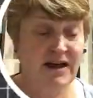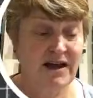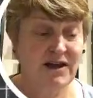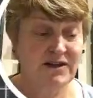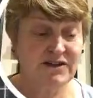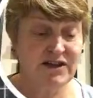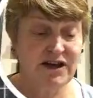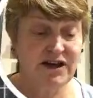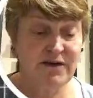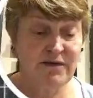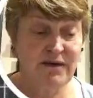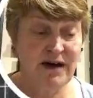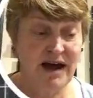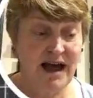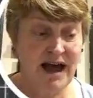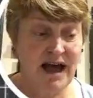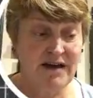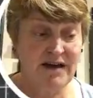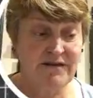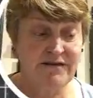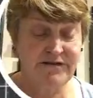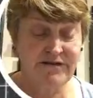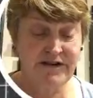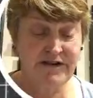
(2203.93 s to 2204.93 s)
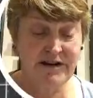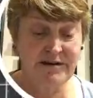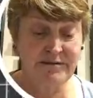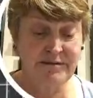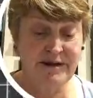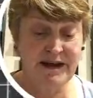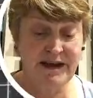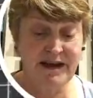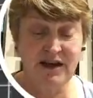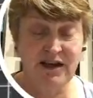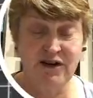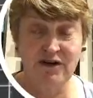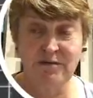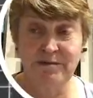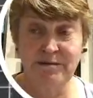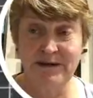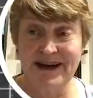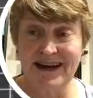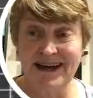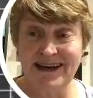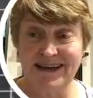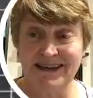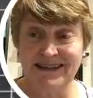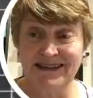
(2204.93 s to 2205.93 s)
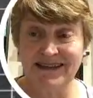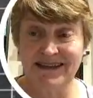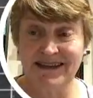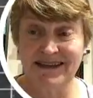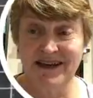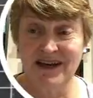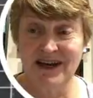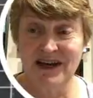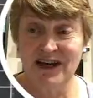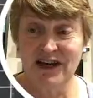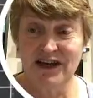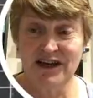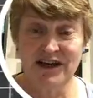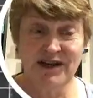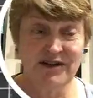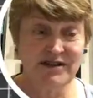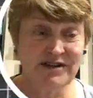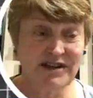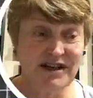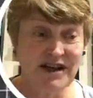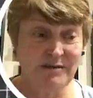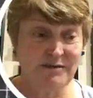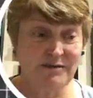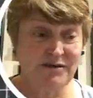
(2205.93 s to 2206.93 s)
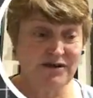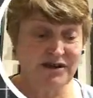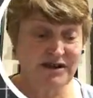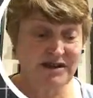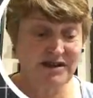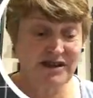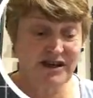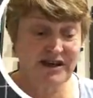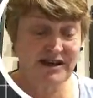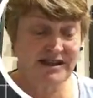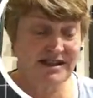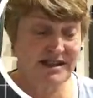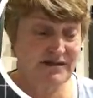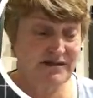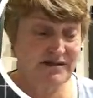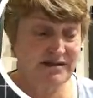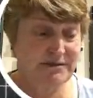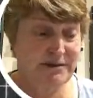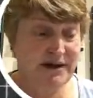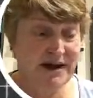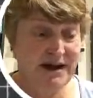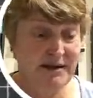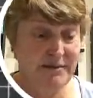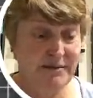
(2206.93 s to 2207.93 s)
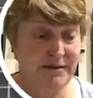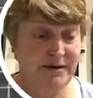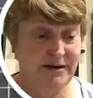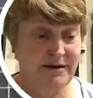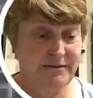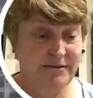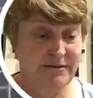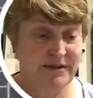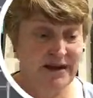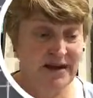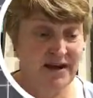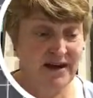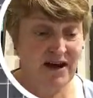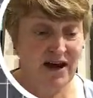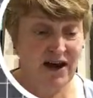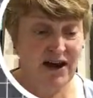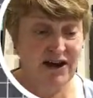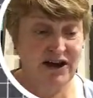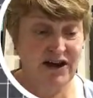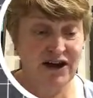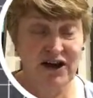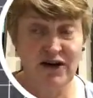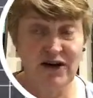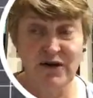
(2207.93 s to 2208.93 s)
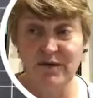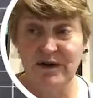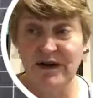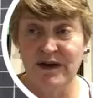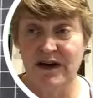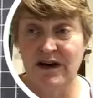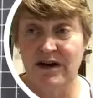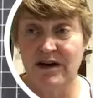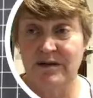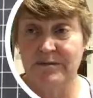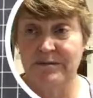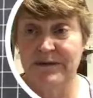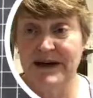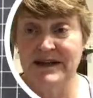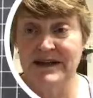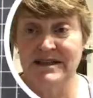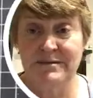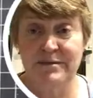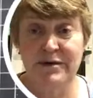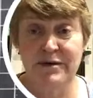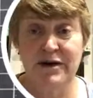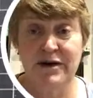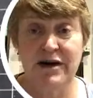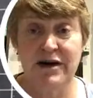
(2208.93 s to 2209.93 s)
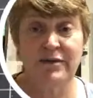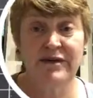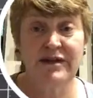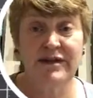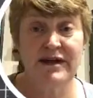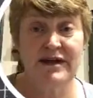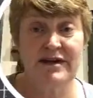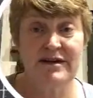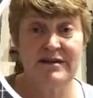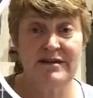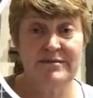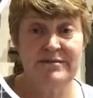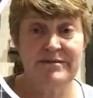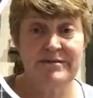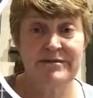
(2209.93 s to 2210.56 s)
So have fun making your bags, using up your designer series paper. I know we can't bear to part with it,